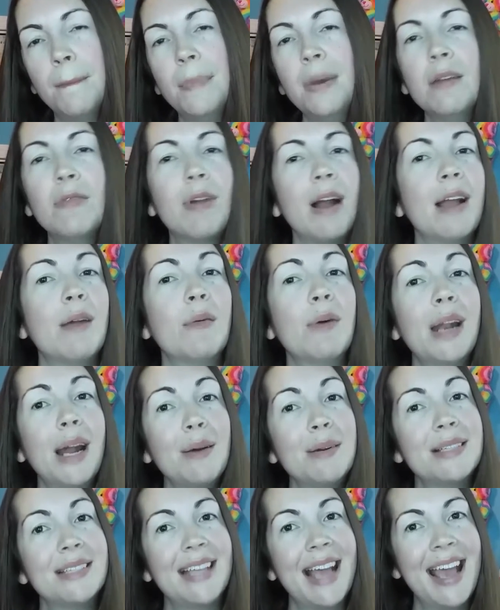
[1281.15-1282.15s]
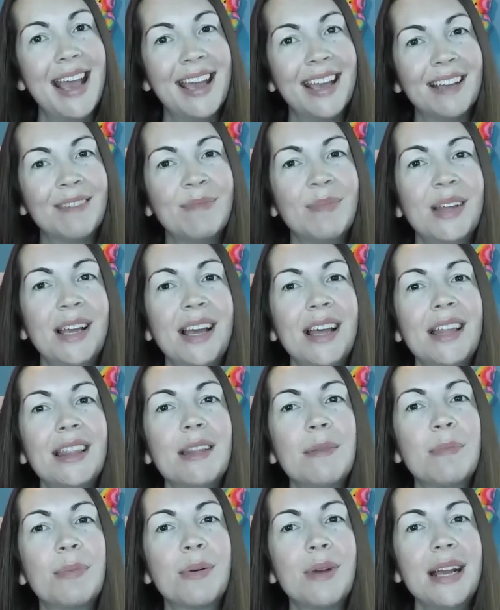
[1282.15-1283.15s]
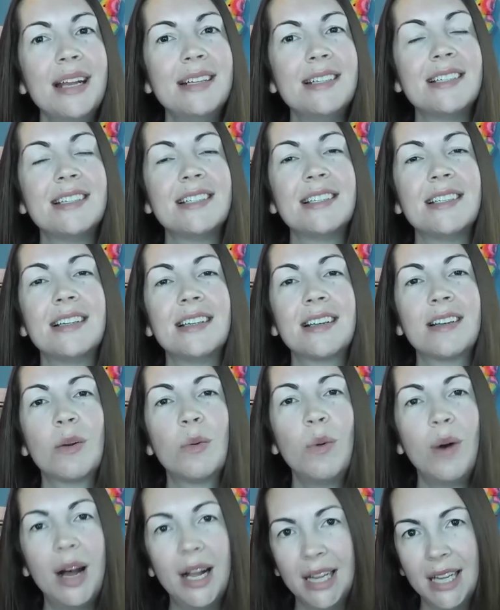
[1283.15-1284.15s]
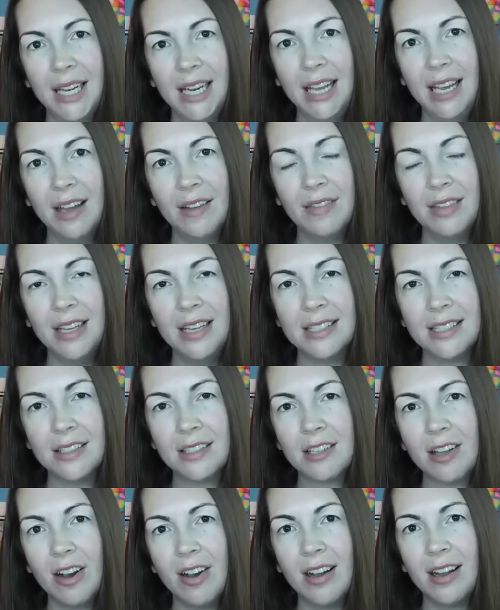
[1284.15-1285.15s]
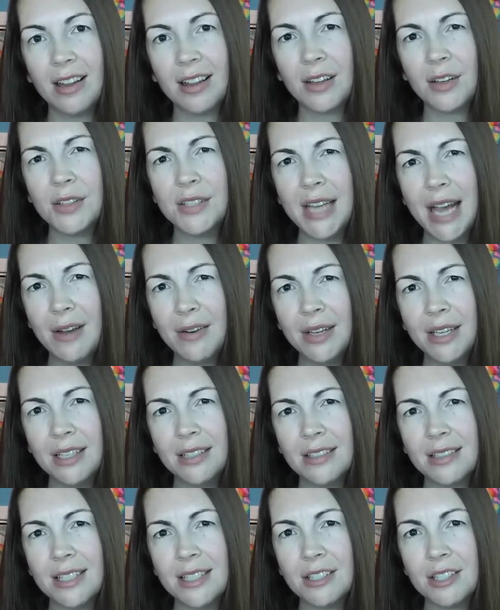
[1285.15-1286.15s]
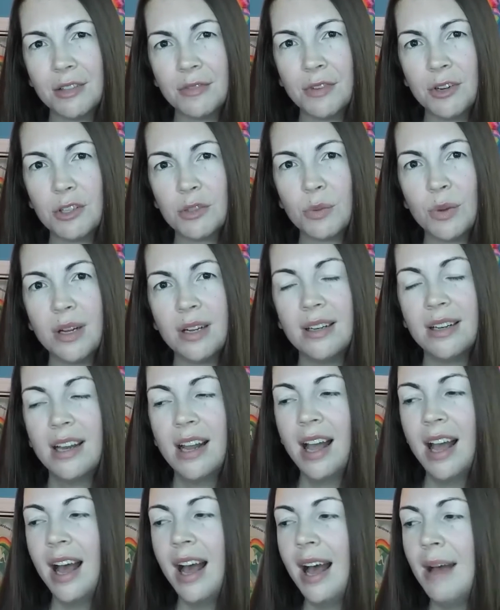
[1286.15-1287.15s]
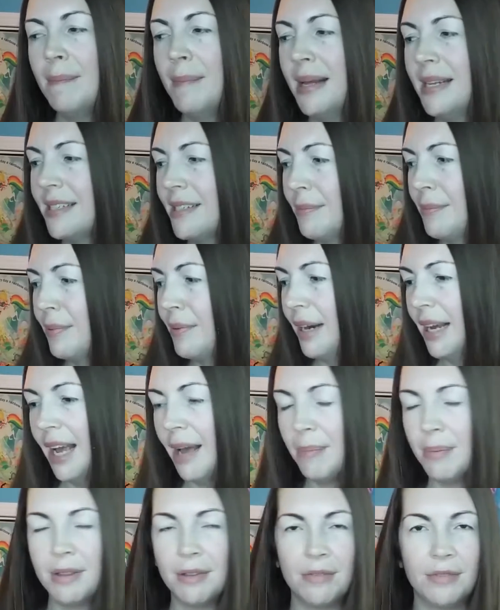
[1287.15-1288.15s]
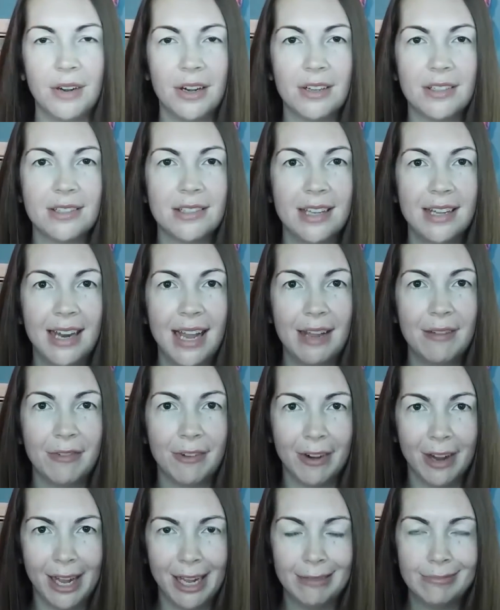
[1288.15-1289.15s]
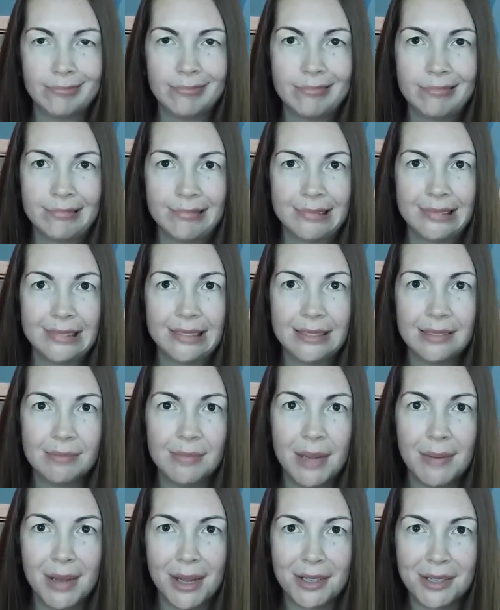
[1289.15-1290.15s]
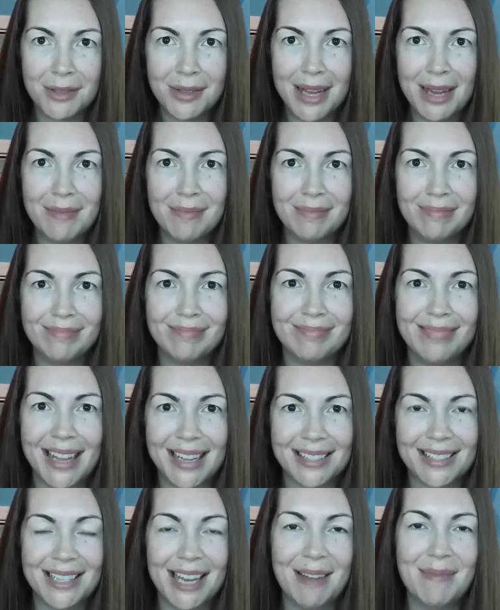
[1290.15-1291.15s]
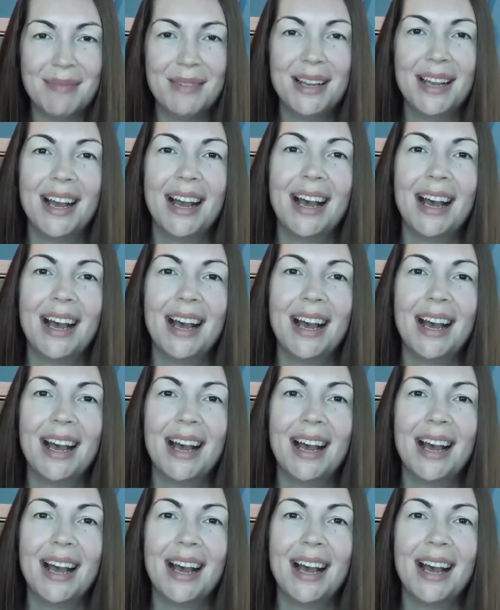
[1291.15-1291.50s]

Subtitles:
But right, what I was saying, the print quality of these has gone a little downhill since the first one. I meant to bring up the first and I forgot. Maybe I'll do that next time.